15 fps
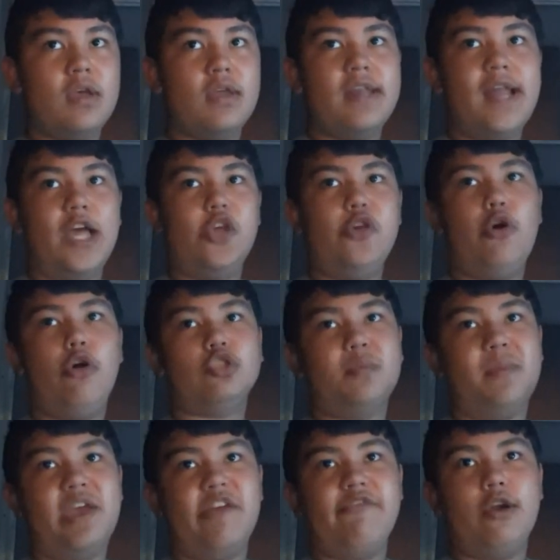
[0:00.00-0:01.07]
Now, you also
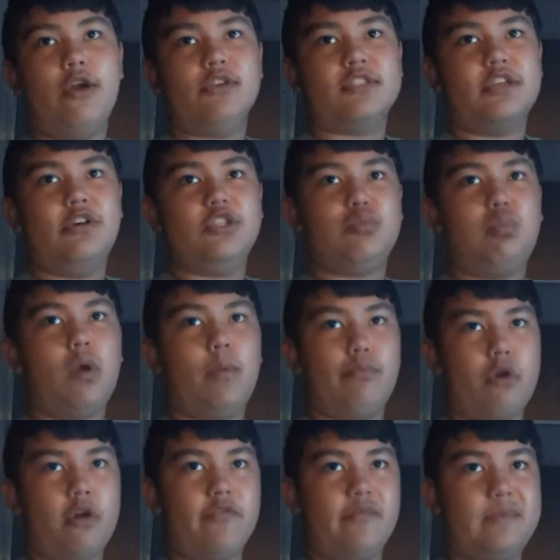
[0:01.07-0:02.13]
may have noticed that at least one
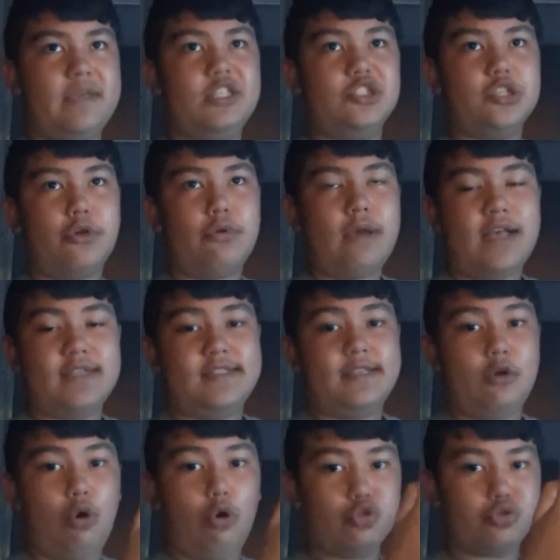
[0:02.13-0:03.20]
product from each area has
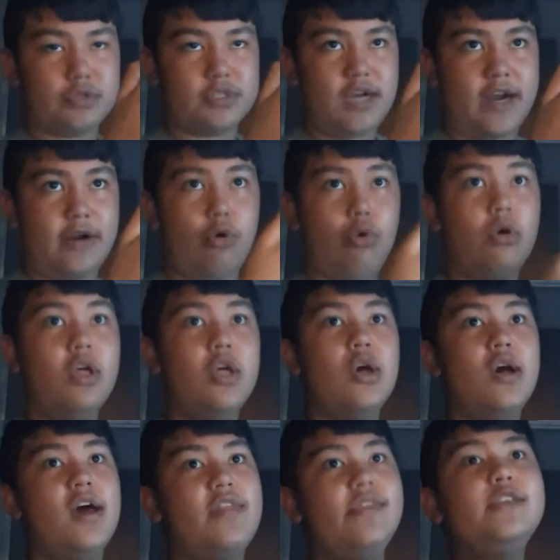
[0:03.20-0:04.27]
the Ultra title.
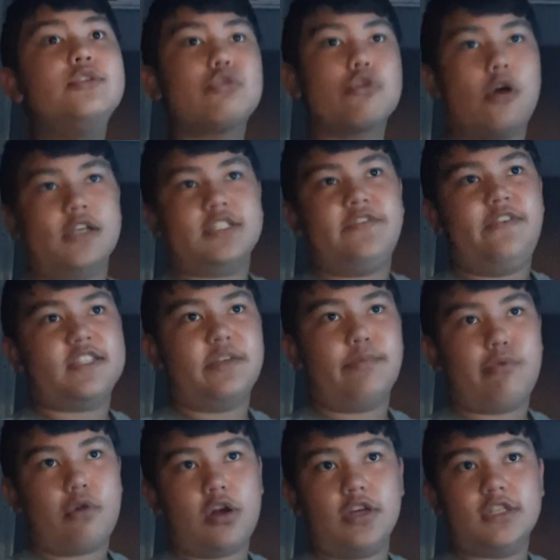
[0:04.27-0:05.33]
These are cost-effective
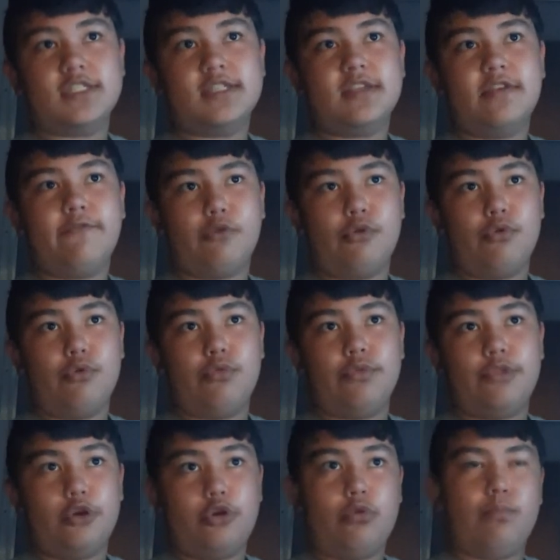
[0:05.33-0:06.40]
products for
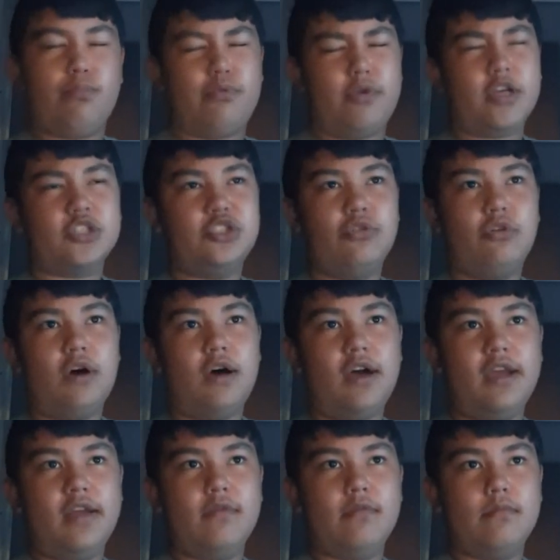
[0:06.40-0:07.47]
their production
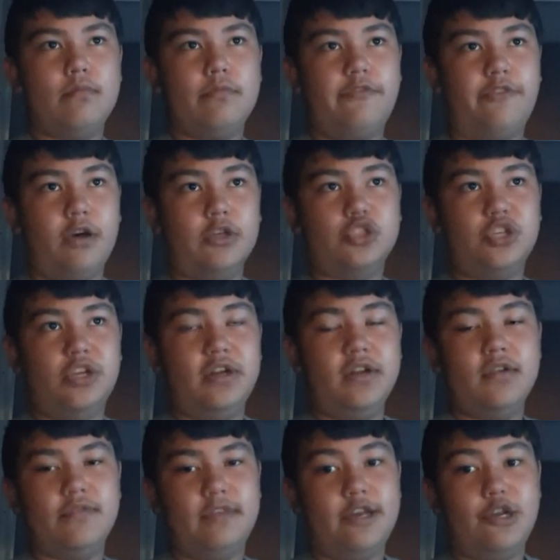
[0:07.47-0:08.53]
line function.
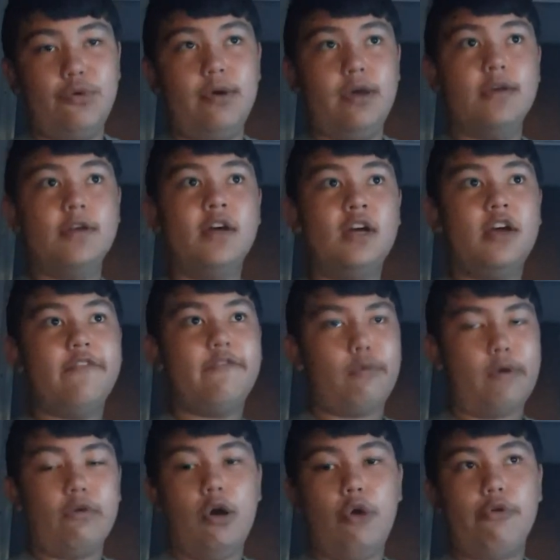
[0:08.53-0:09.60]
They do it
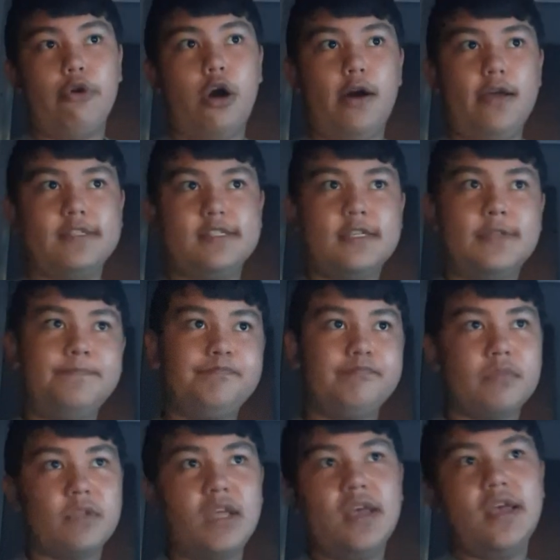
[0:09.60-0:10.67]
for a low cost.
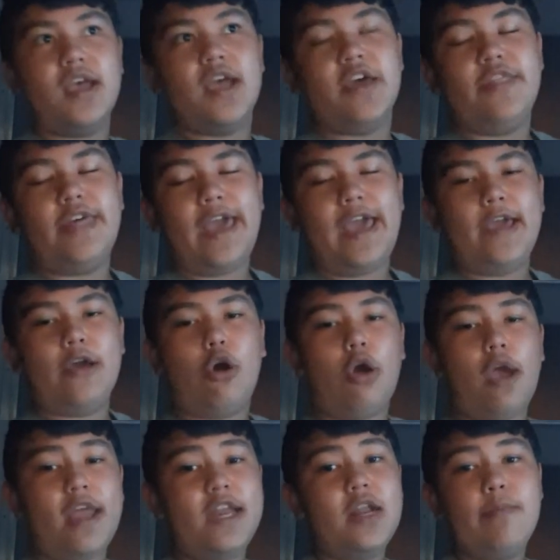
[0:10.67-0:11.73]
They
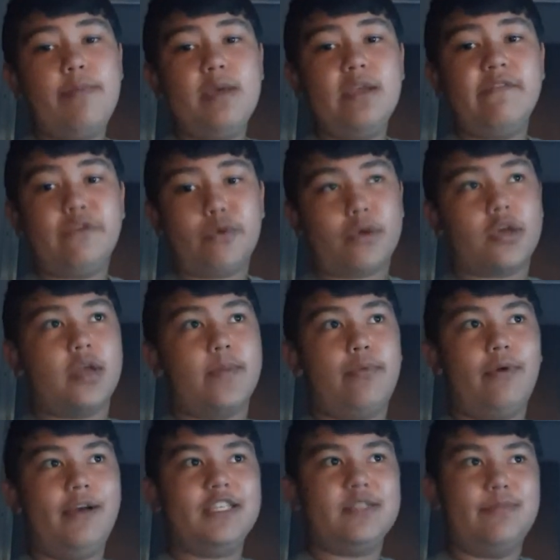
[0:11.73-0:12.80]
end up being very good
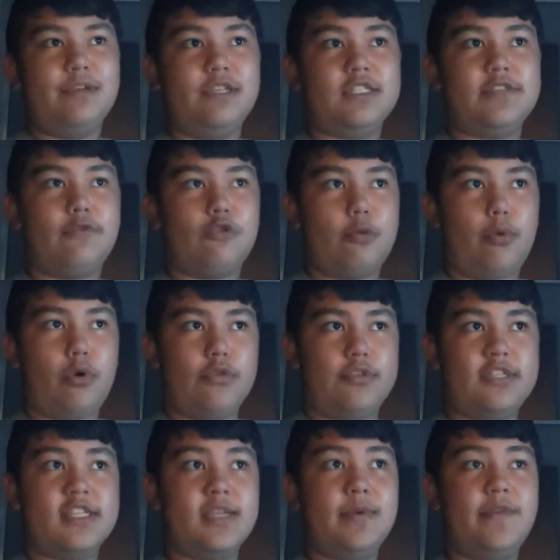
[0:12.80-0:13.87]
placements for the part of the
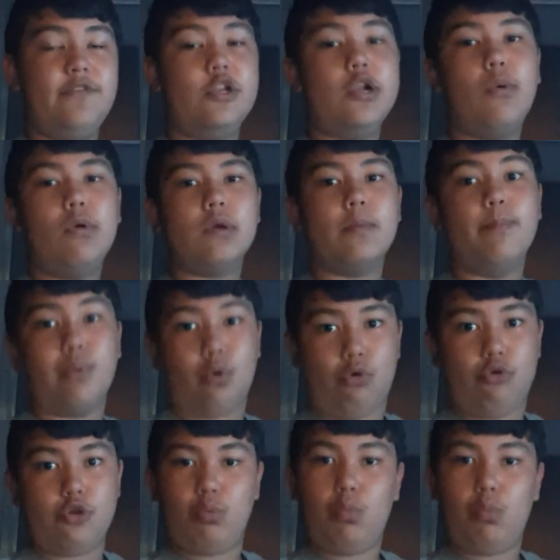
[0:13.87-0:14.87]
system if you don't want to burn your